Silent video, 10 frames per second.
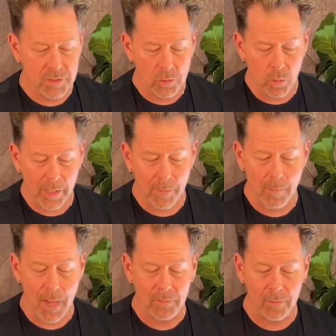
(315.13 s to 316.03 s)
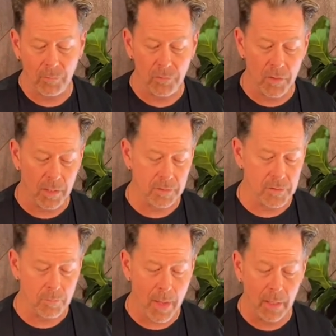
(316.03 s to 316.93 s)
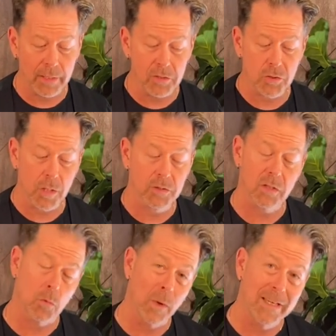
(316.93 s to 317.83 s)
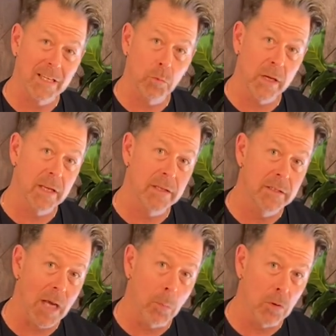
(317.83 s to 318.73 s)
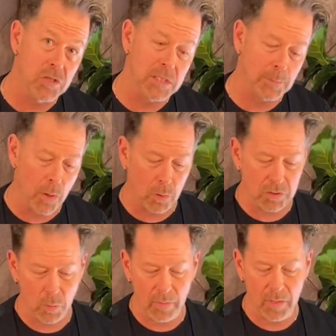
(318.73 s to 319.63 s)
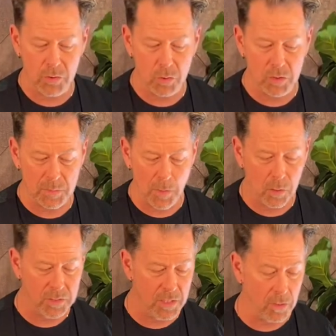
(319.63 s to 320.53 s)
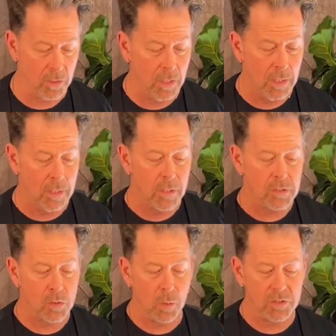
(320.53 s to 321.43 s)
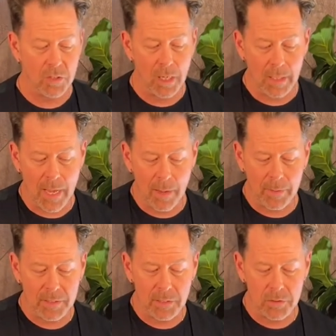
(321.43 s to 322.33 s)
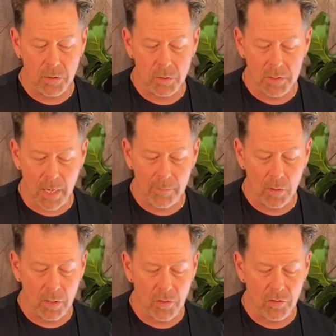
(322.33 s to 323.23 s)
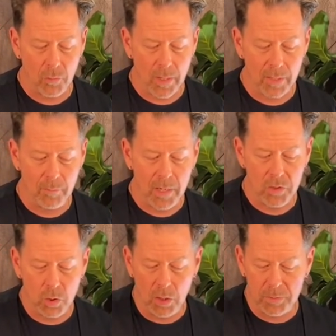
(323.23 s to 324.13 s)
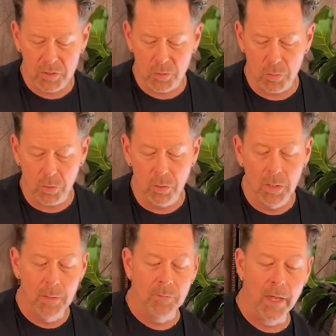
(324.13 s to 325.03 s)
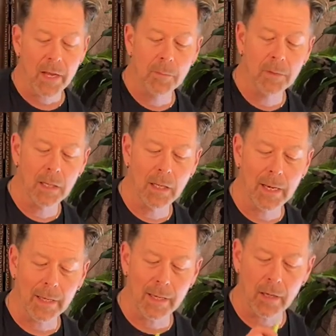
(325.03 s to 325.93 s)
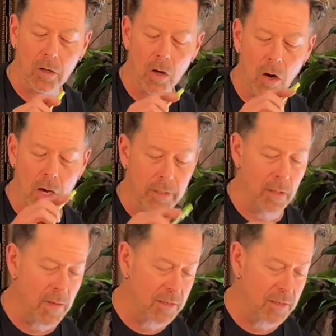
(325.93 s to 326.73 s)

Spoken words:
great about the Midollino structure that we did double spokes. So we have the 2 spokes here. So what it's going to allow me to do is I'm going to thread my tulips through, and I'm going to let it get caught on that